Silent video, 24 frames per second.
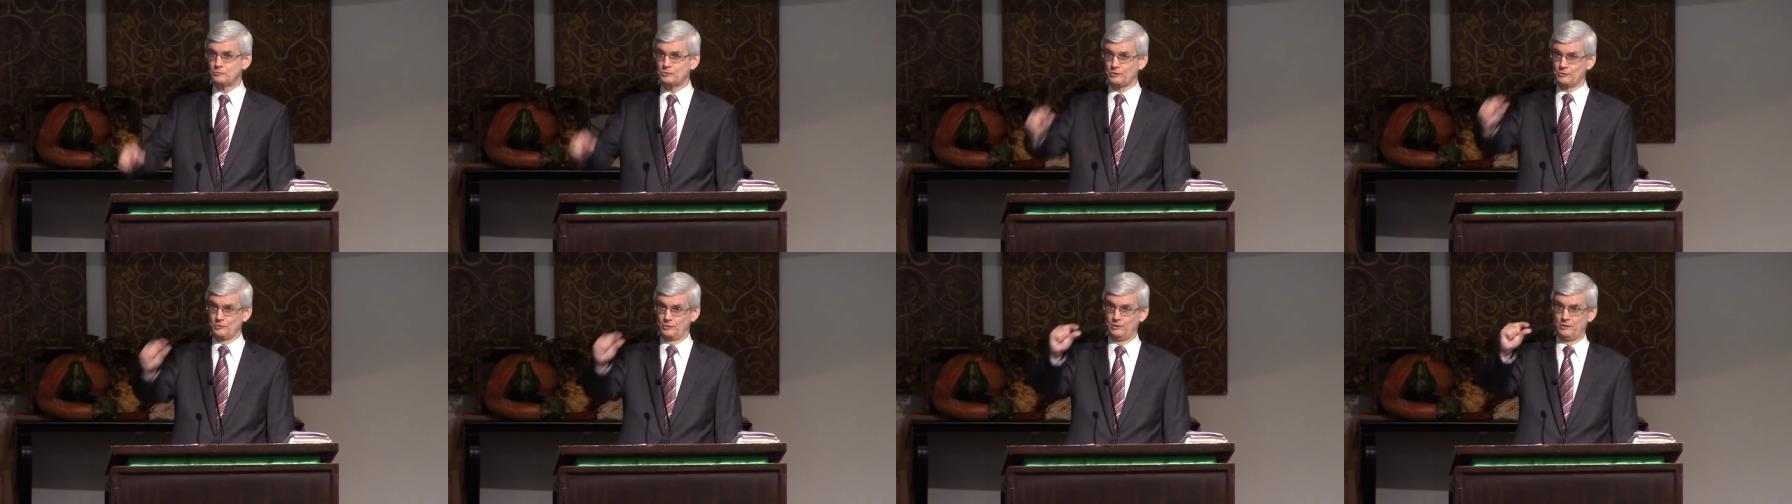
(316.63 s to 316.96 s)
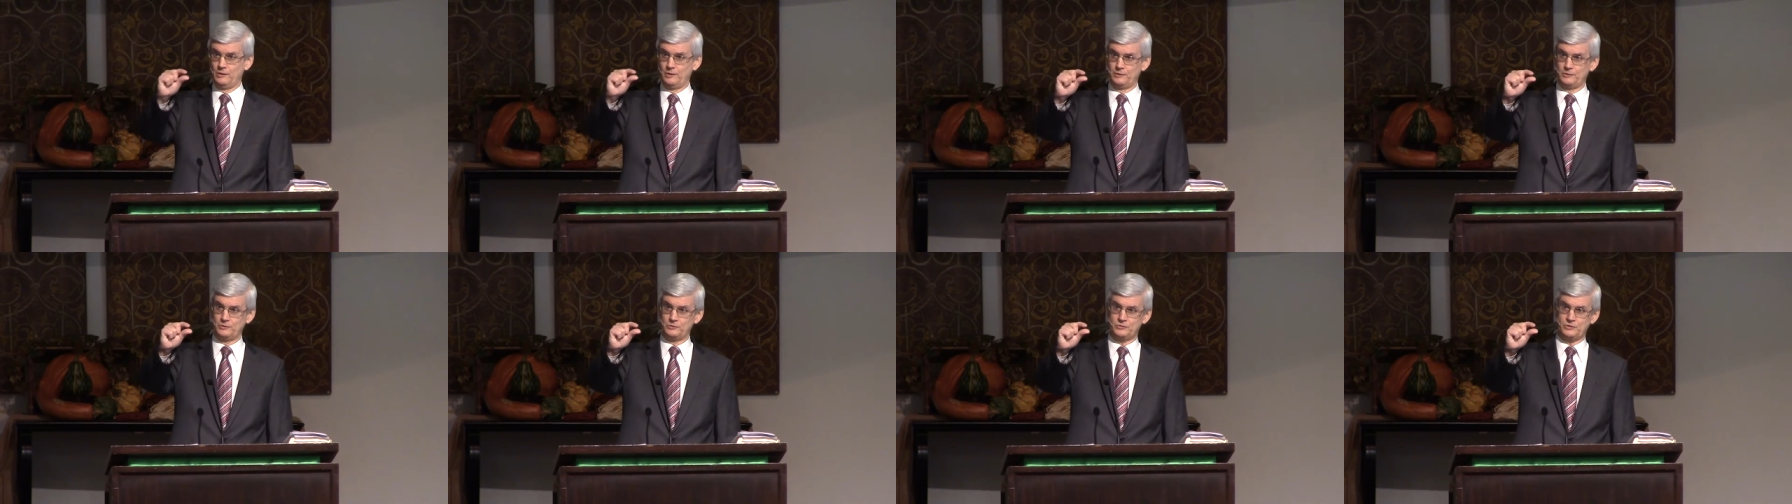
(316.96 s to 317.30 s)
there are
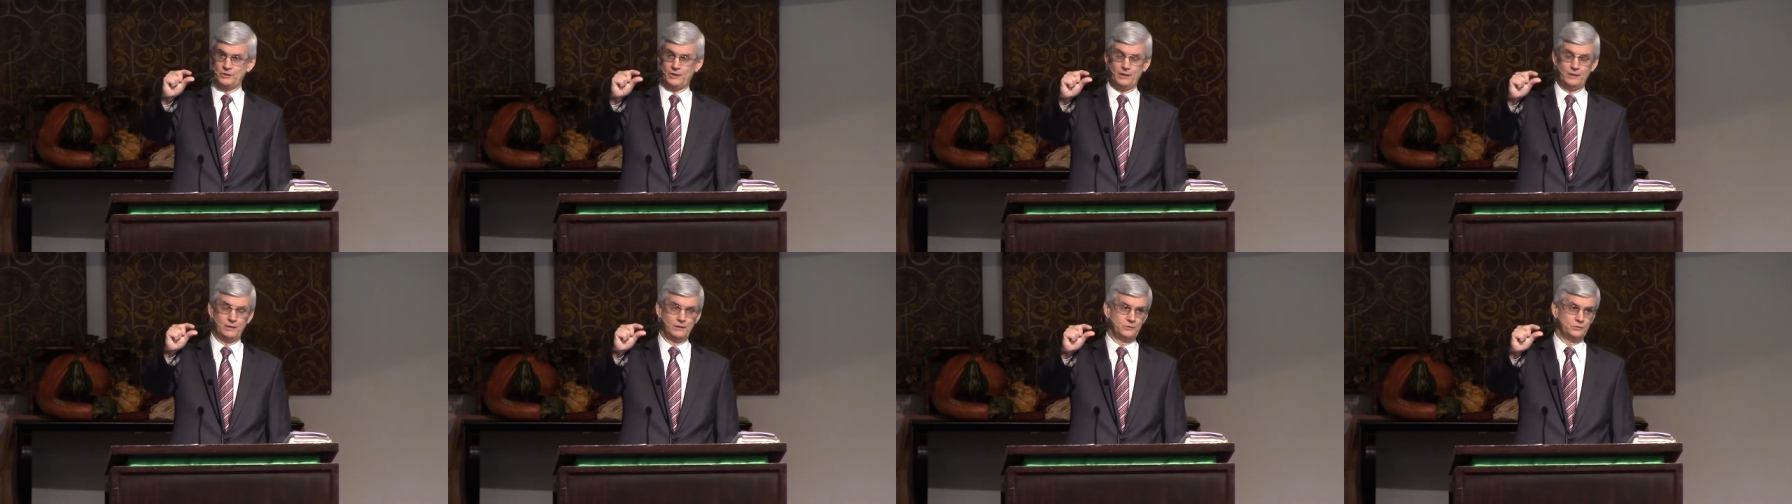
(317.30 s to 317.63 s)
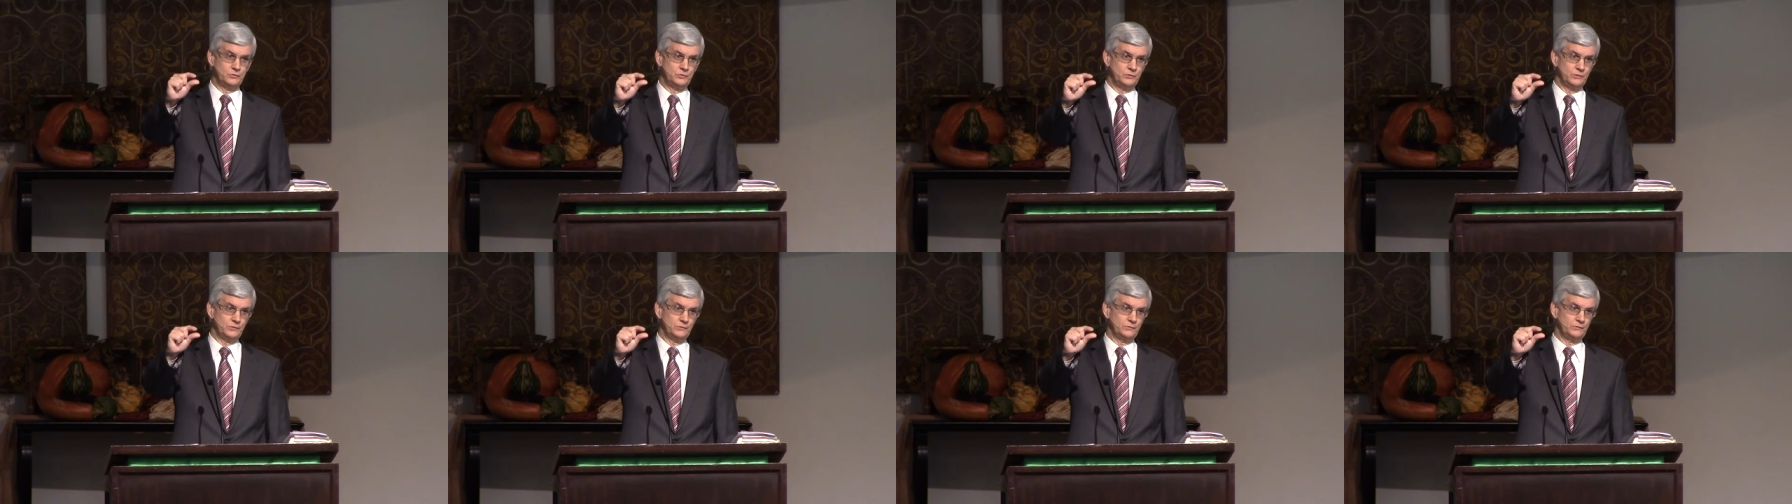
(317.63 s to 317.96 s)
little
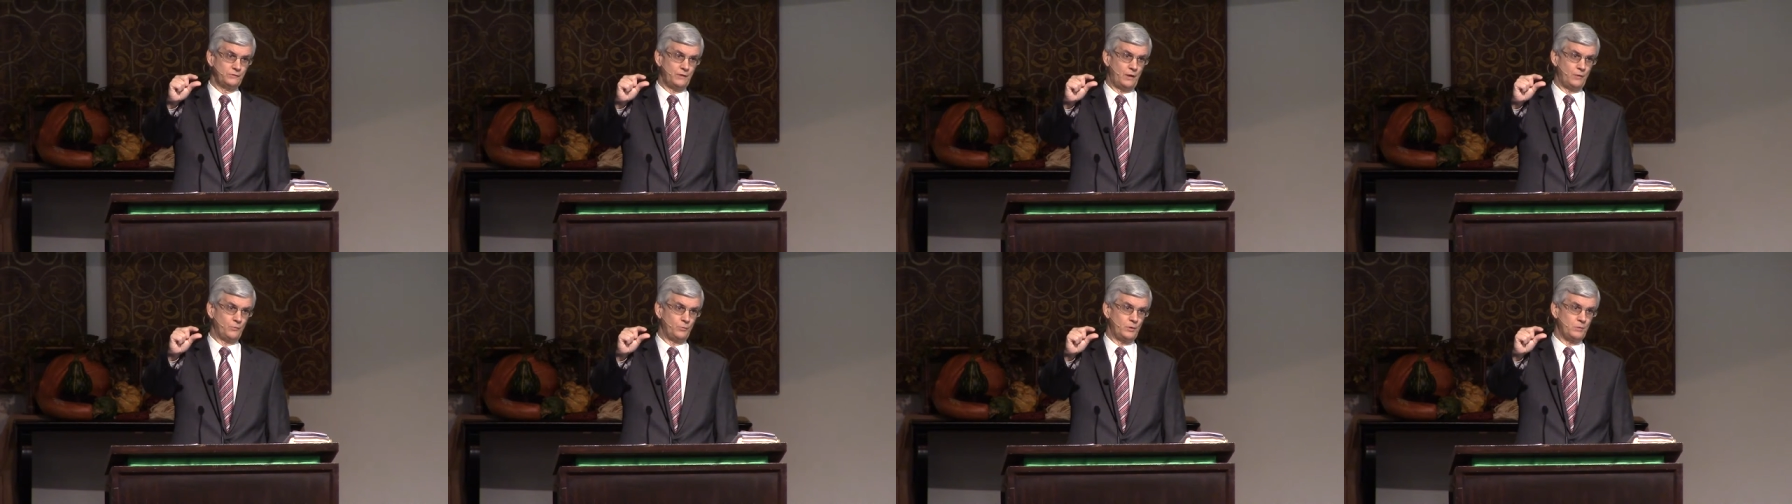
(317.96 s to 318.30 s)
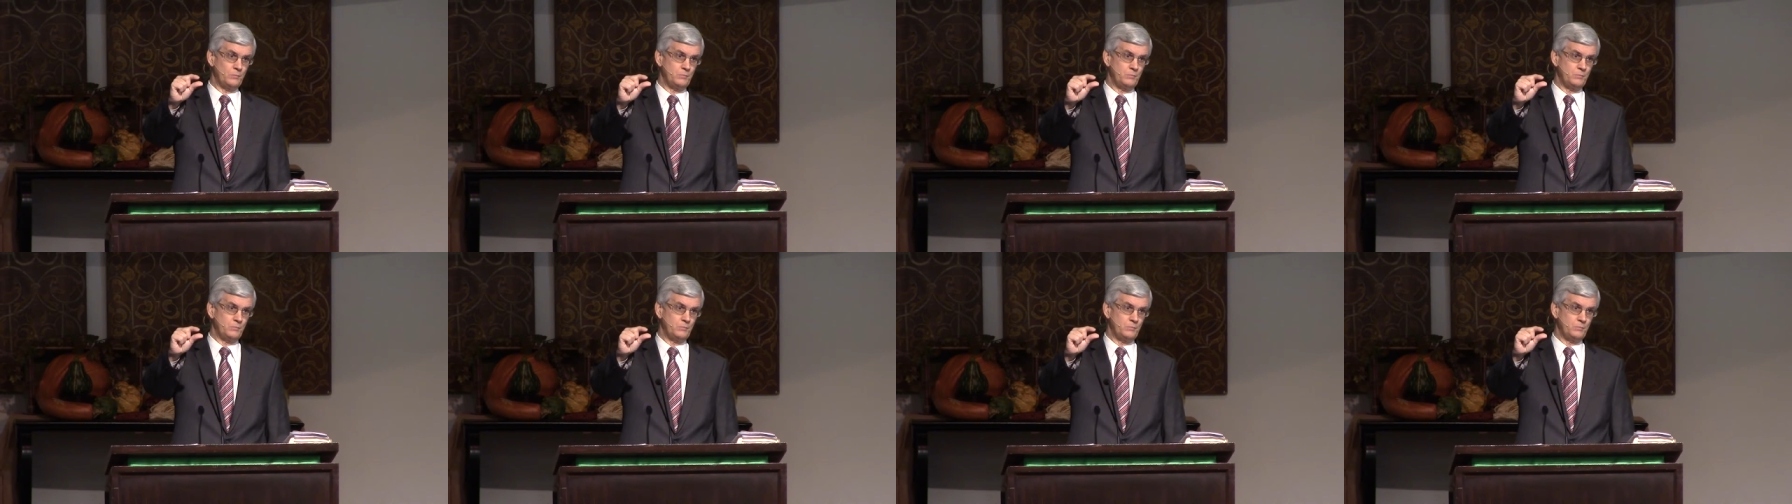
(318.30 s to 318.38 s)
challenges that we